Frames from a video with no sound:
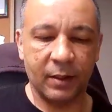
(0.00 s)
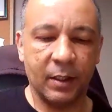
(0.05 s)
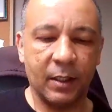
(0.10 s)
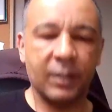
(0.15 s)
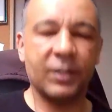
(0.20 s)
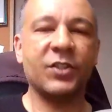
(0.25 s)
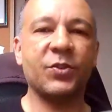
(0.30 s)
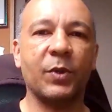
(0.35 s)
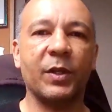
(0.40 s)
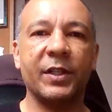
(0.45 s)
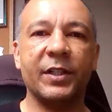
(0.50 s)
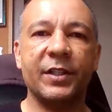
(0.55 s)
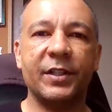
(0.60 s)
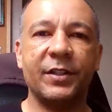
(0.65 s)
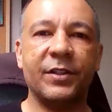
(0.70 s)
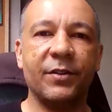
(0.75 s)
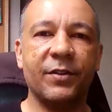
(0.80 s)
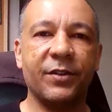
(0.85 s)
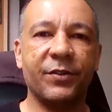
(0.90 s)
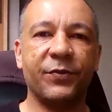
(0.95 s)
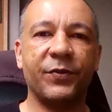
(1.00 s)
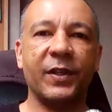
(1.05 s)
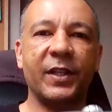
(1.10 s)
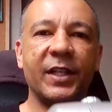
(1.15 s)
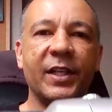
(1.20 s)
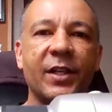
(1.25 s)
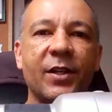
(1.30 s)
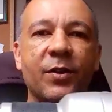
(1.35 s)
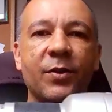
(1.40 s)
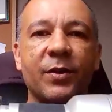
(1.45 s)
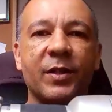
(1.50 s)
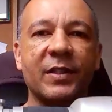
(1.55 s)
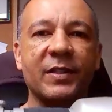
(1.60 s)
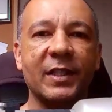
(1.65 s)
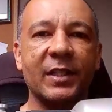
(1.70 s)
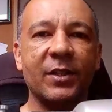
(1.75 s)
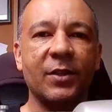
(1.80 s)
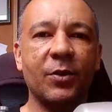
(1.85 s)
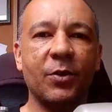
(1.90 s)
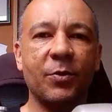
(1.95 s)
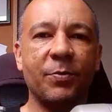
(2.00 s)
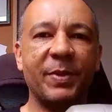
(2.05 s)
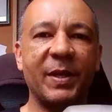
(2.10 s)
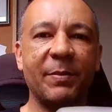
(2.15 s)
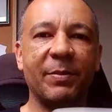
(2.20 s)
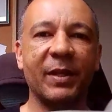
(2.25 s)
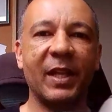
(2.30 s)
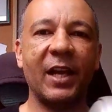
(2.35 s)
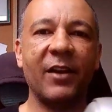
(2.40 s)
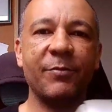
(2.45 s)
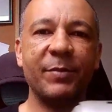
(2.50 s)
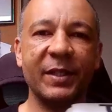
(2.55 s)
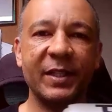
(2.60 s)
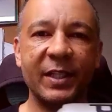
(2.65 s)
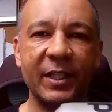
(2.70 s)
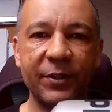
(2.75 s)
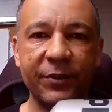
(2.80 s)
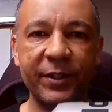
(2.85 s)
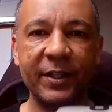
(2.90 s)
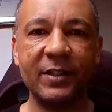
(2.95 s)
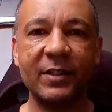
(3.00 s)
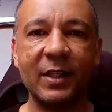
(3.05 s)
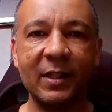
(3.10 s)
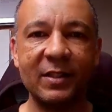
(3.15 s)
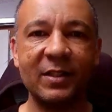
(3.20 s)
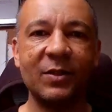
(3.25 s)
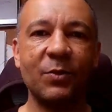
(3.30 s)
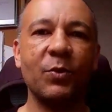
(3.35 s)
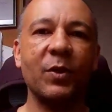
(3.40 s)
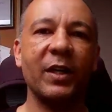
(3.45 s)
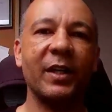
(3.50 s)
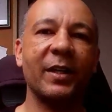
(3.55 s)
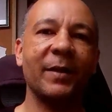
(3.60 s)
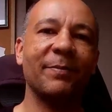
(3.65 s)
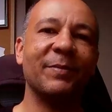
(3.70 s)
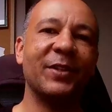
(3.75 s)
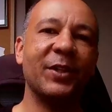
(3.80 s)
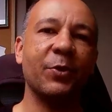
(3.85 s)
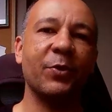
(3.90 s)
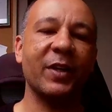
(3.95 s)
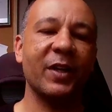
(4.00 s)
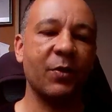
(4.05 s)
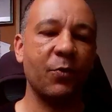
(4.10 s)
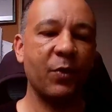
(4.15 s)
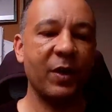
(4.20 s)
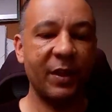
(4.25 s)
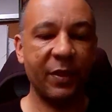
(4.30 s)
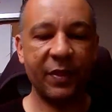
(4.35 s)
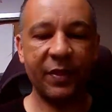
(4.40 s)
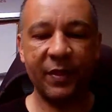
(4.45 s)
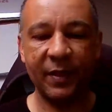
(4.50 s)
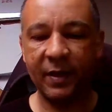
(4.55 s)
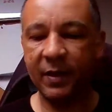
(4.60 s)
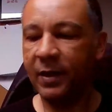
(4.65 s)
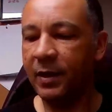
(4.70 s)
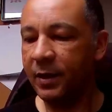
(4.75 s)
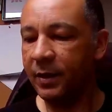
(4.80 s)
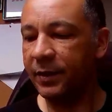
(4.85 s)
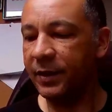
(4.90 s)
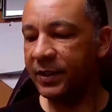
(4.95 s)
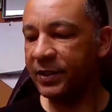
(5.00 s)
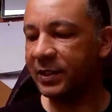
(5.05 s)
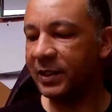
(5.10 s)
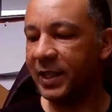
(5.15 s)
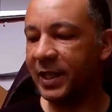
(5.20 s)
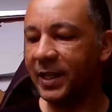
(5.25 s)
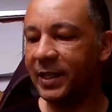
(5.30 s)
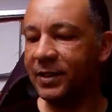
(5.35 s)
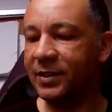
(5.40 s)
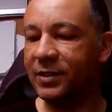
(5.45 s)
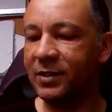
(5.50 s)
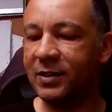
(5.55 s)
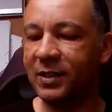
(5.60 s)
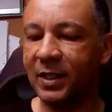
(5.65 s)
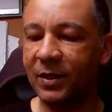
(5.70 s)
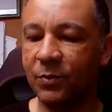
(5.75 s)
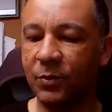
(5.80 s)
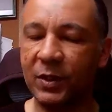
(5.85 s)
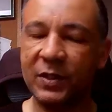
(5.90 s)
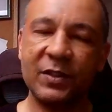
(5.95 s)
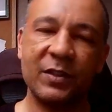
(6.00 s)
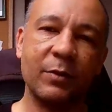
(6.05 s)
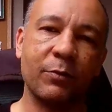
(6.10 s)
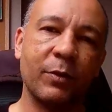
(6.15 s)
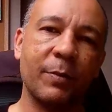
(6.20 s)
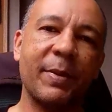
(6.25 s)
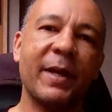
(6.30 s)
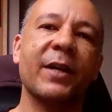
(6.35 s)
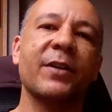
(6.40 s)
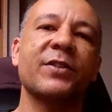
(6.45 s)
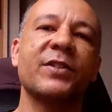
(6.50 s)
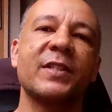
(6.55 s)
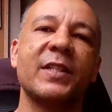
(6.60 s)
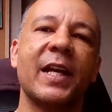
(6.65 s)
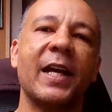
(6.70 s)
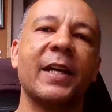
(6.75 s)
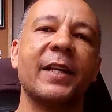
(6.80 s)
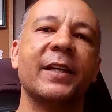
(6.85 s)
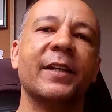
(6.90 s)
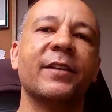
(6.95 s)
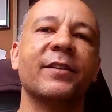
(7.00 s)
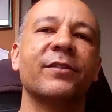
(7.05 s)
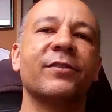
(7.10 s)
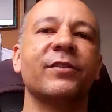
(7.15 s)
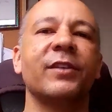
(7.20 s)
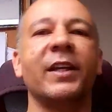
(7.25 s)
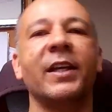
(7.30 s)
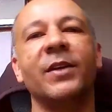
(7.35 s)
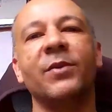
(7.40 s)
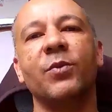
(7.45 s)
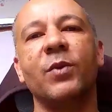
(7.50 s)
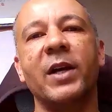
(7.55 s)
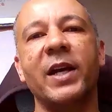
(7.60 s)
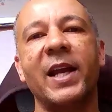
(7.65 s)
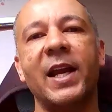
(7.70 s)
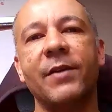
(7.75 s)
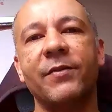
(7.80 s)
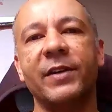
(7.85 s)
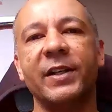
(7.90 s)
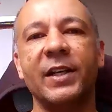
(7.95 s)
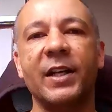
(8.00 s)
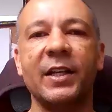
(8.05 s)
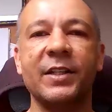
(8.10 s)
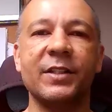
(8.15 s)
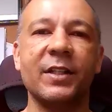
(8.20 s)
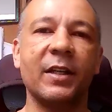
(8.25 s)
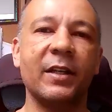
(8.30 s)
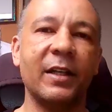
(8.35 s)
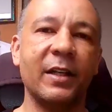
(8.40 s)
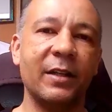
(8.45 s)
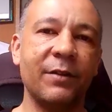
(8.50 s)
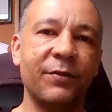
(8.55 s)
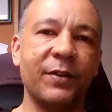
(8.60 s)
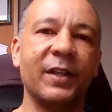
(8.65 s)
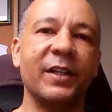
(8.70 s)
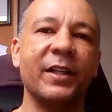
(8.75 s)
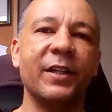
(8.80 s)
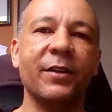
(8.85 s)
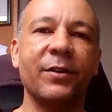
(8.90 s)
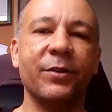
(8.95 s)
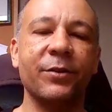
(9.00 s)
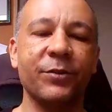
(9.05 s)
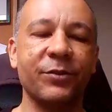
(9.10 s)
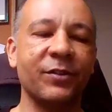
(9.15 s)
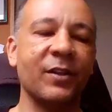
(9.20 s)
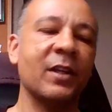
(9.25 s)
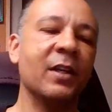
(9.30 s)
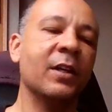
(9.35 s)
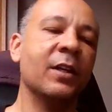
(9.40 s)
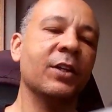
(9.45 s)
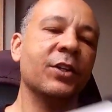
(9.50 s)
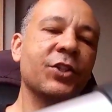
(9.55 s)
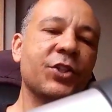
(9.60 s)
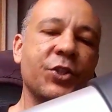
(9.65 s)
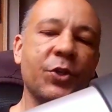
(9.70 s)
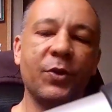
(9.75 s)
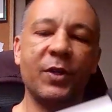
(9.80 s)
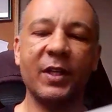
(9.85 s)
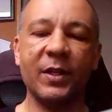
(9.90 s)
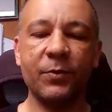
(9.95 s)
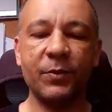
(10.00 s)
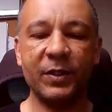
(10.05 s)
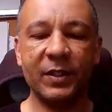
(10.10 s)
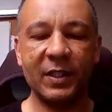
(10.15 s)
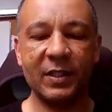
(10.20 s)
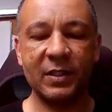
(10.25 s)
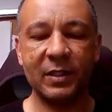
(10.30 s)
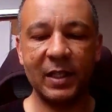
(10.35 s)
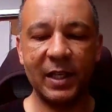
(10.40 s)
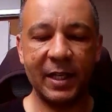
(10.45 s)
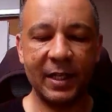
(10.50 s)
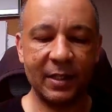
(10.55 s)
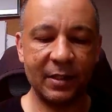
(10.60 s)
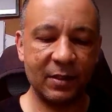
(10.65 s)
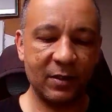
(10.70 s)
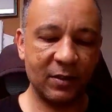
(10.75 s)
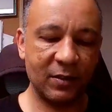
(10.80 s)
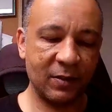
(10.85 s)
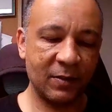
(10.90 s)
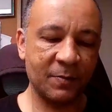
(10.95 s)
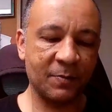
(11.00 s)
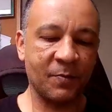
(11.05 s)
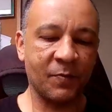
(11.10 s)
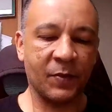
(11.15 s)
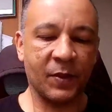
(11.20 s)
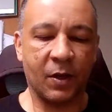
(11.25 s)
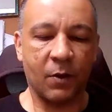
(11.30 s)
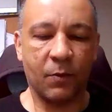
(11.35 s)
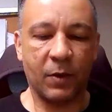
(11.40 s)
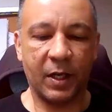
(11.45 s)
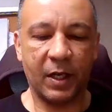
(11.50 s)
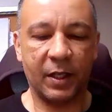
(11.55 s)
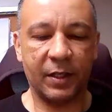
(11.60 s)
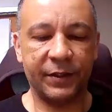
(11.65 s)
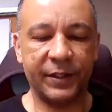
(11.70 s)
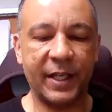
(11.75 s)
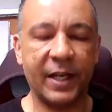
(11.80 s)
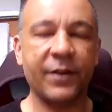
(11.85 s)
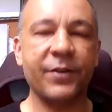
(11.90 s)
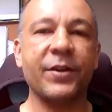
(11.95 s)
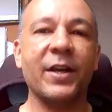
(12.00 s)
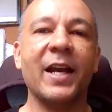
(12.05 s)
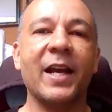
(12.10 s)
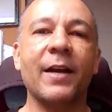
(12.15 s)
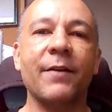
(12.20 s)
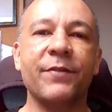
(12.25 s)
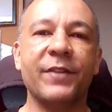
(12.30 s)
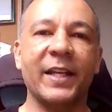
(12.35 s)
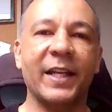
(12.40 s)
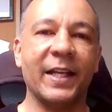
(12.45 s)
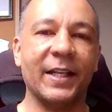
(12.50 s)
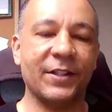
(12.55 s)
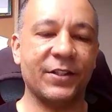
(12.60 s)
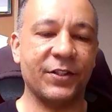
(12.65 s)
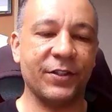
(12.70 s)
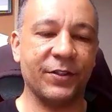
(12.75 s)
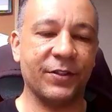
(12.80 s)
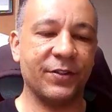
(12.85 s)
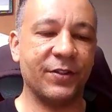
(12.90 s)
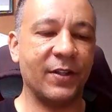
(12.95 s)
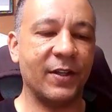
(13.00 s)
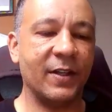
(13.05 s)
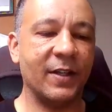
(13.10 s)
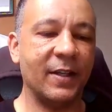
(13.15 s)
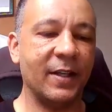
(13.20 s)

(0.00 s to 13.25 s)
Just wanted to do this video because I know people have been curious as to what I'm doing with this lens and what's the repair status and why have I not done any videos shooting with this lens. Well, now you have the answers.